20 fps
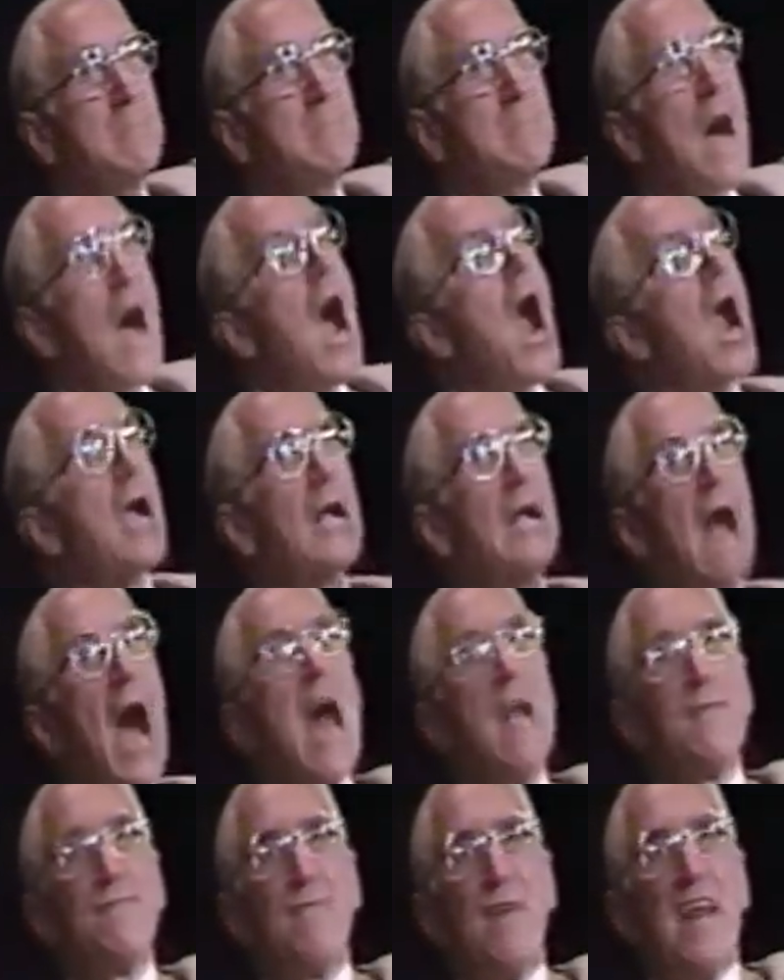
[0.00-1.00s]
our
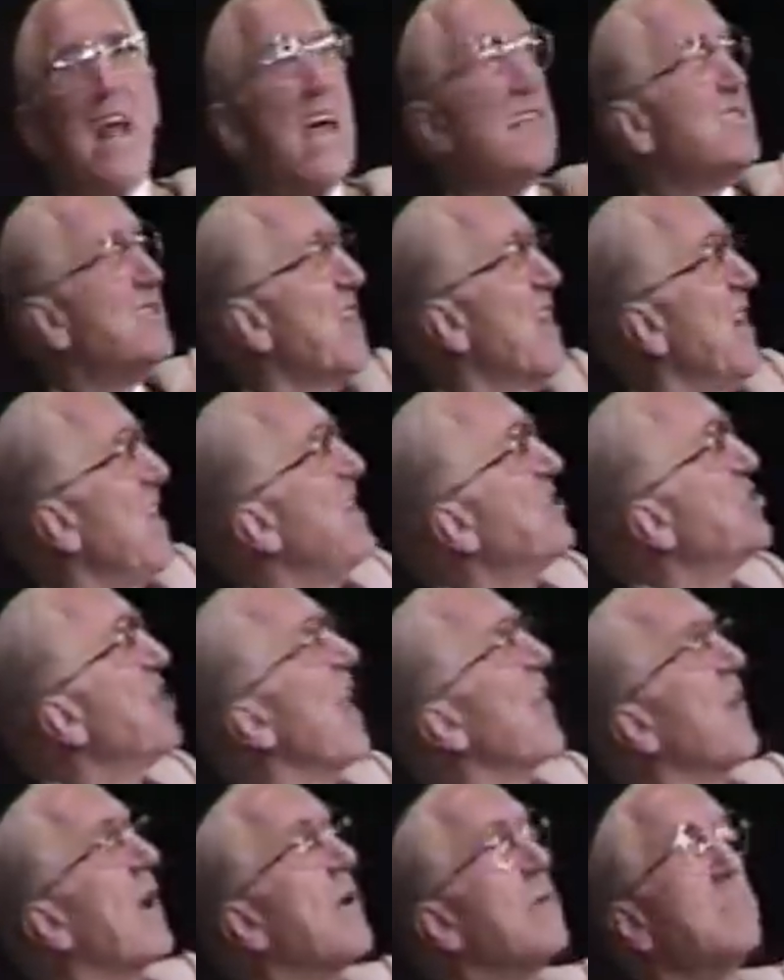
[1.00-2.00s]
confidence in each other